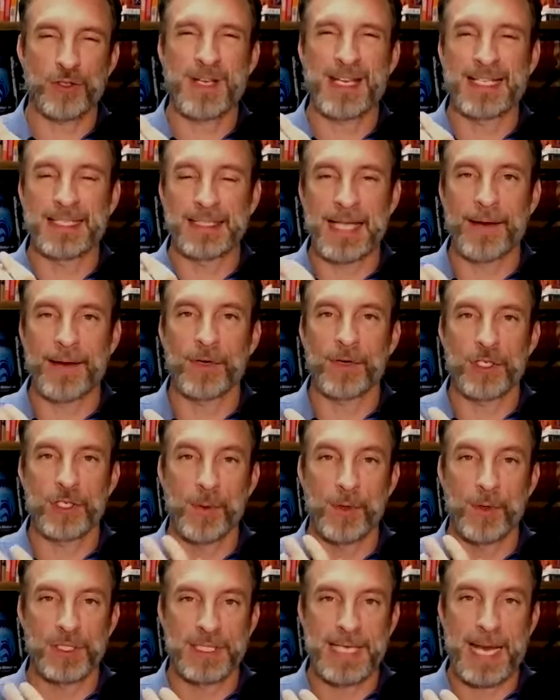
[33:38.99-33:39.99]
You get to leverage the
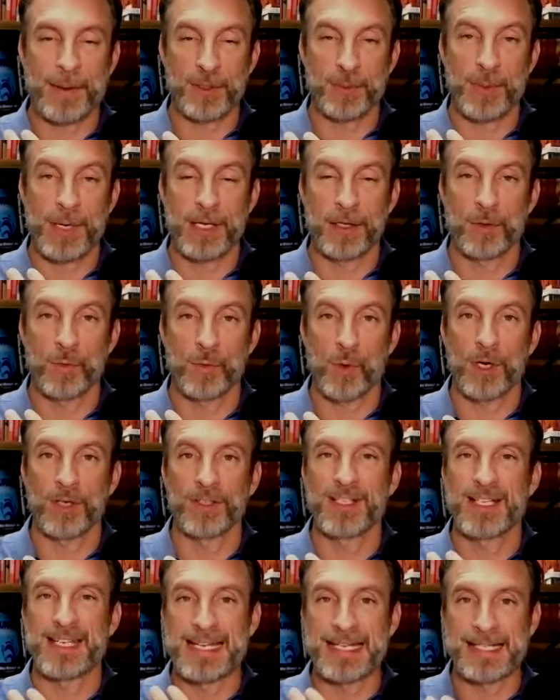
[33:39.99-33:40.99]
most established brand in the
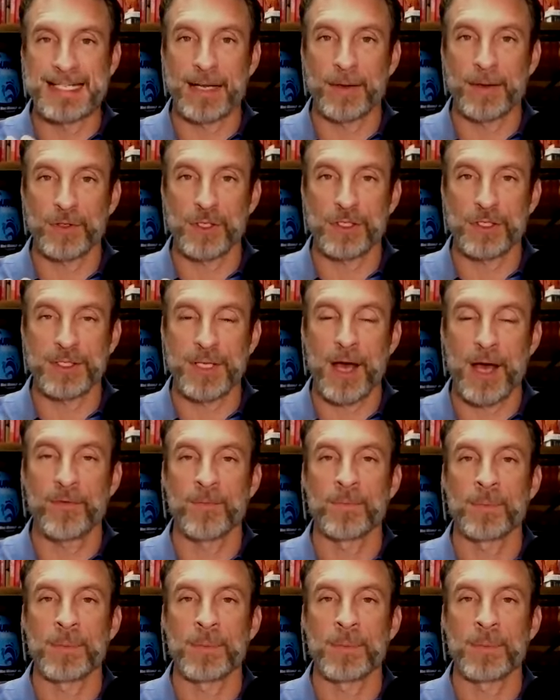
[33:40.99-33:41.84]
world to distinguish yourself.